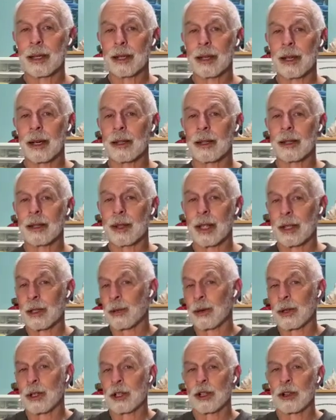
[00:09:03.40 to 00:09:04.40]
because
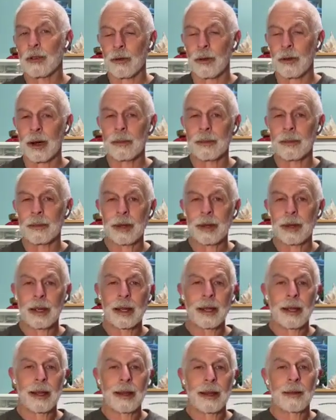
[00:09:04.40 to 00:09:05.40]
that's the way she grew up
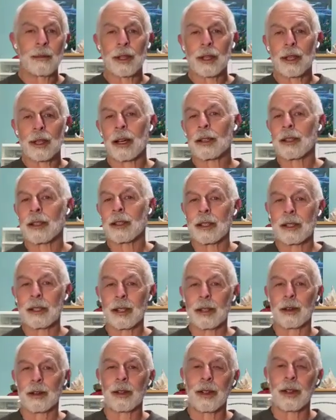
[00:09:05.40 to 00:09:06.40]
with
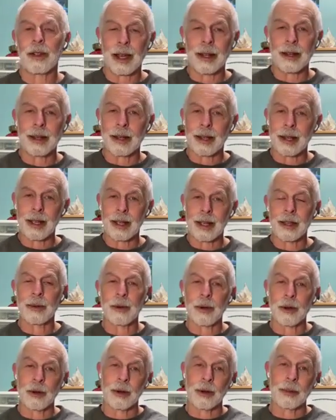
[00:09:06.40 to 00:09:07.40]
cousins and all that. And here
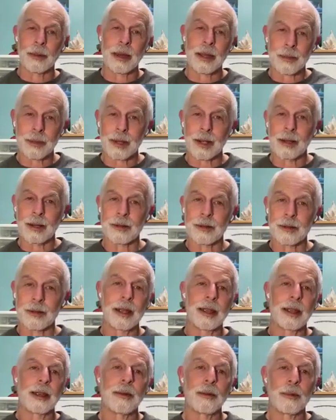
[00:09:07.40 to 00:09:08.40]
they were all by themselves
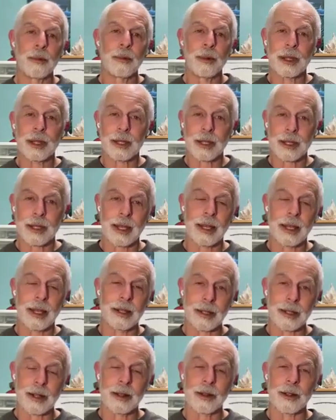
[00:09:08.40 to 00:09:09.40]
with this
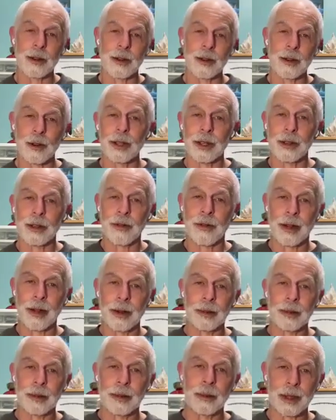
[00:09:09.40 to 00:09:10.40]
kids, another nuclear
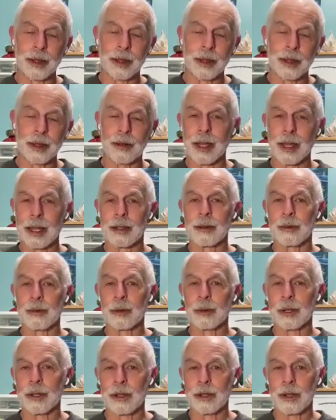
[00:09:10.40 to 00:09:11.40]
family with their
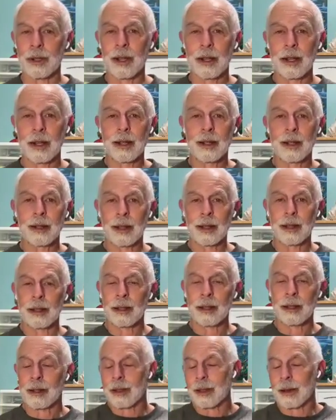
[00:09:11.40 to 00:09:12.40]
kids,
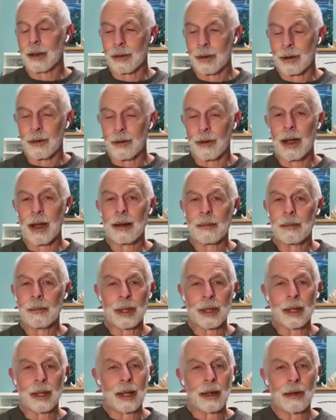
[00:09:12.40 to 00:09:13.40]
that was
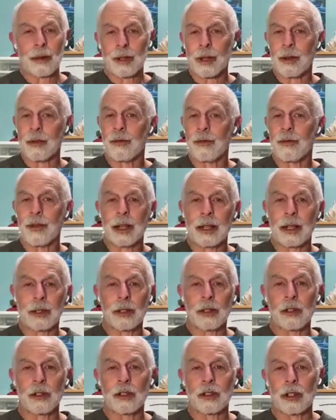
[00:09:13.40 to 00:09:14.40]
great. But she
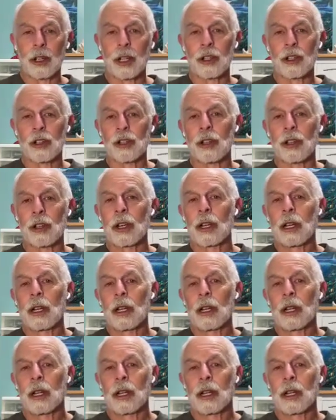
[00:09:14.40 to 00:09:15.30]
felt such